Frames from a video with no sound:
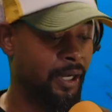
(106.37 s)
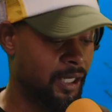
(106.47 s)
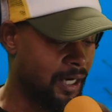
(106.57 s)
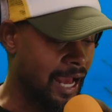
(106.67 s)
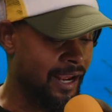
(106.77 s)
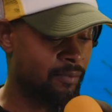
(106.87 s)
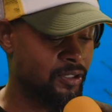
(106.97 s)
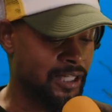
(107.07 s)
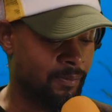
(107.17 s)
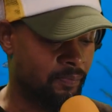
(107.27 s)
but I am
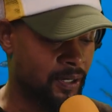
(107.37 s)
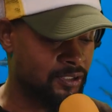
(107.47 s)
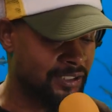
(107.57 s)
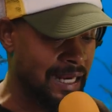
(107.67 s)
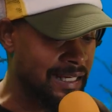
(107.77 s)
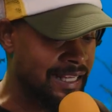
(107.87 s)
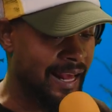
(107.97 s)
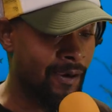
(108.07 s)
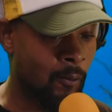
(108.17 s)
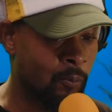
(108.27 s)
the type of person that need
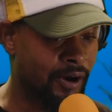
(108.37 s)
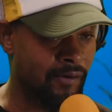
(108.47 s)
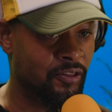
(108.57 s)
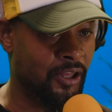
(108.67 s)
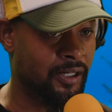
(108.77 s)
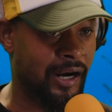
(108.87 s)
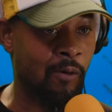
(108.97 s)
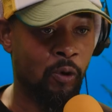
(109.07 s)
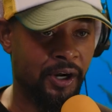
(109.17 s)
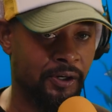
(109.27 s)
help with everything that
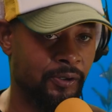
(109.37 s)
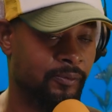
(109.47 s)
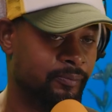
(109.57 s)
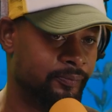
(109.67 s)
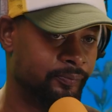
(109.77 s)
I want to do.